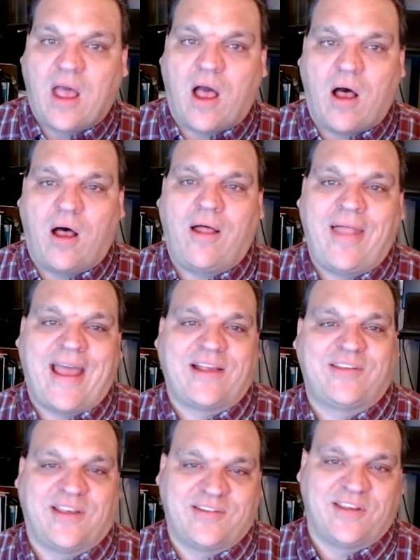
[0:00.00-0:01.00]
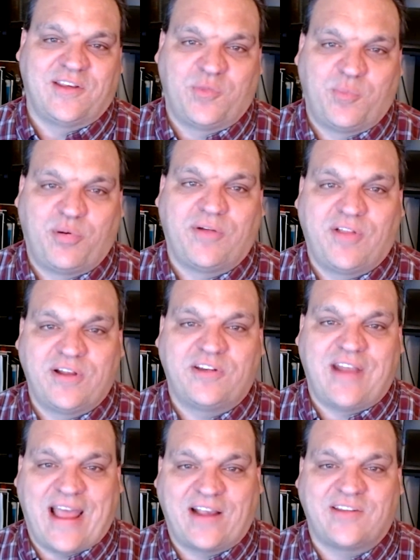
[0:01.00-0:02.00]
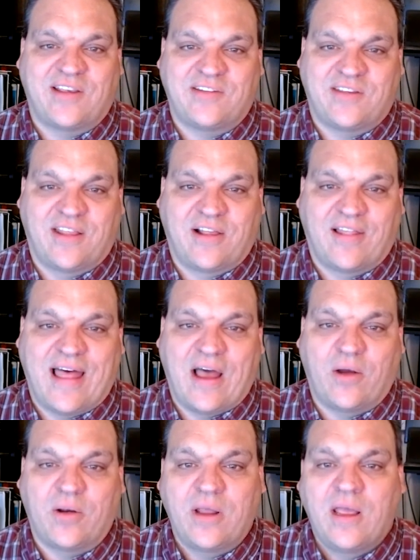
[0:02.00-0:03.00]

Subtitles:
all access is privileged access in the cloud.